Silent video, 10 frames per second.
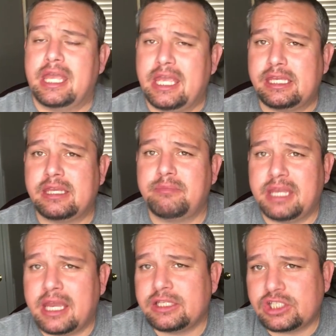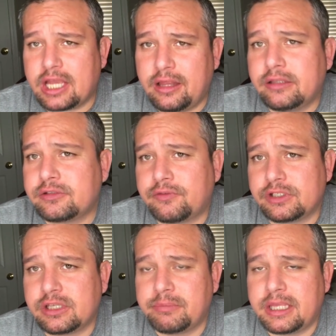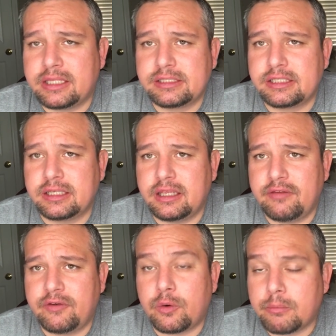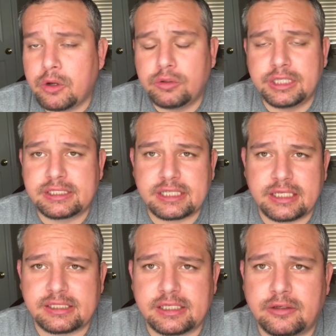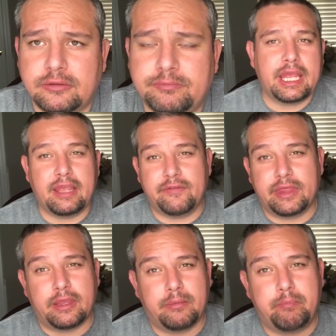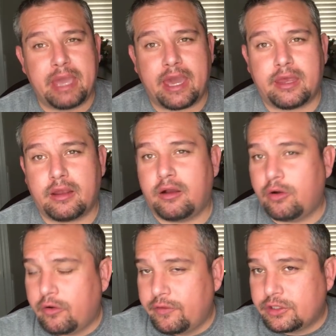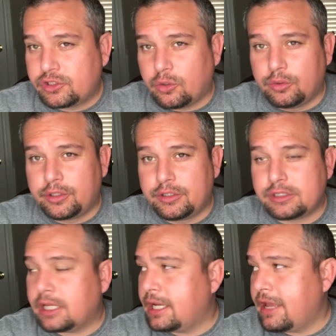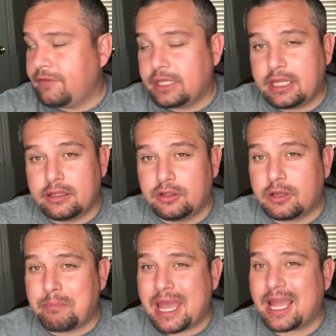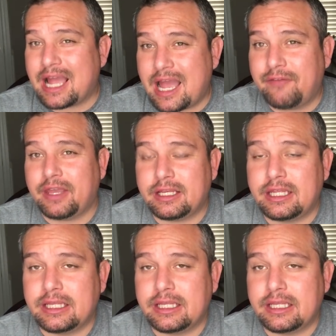it can be a challenge for some kids to even remotely stay still. Even the bat over the shoulders and having the kid look back, I've had